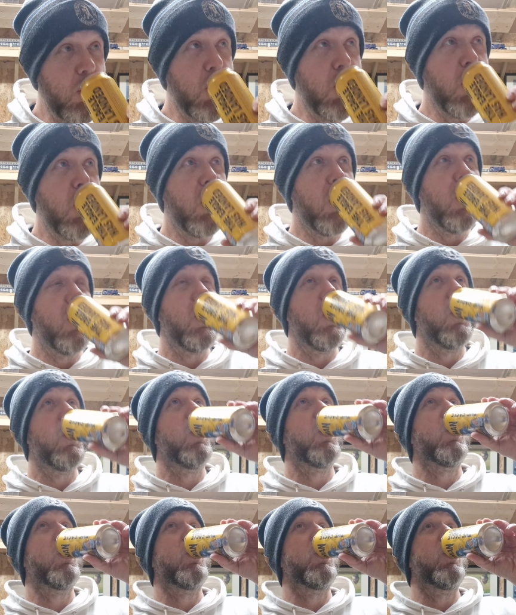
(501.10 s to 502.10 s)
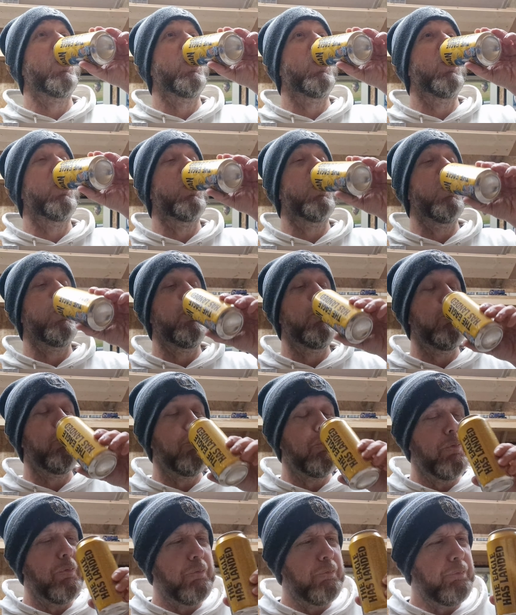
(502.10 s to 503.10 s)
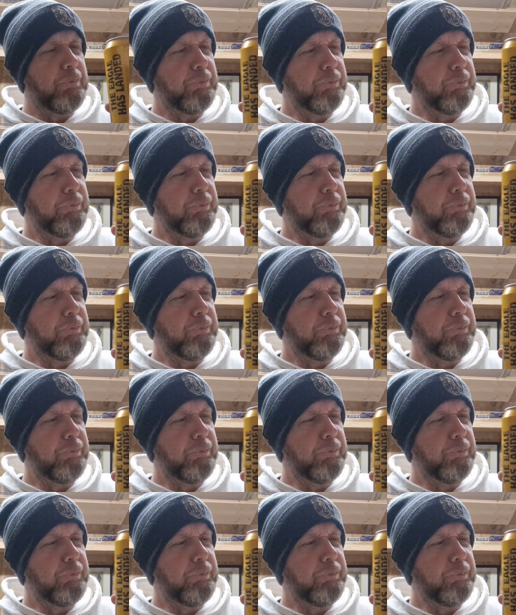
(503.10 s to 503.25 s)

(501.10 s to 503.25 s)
(no one is talking)